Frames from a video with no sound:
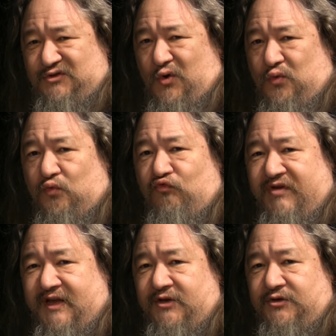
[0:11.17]
don't
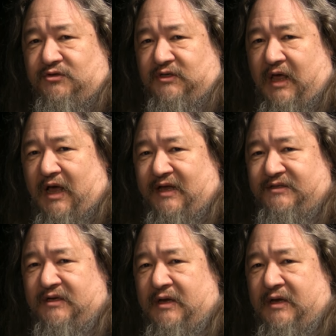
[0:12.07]
read your slides.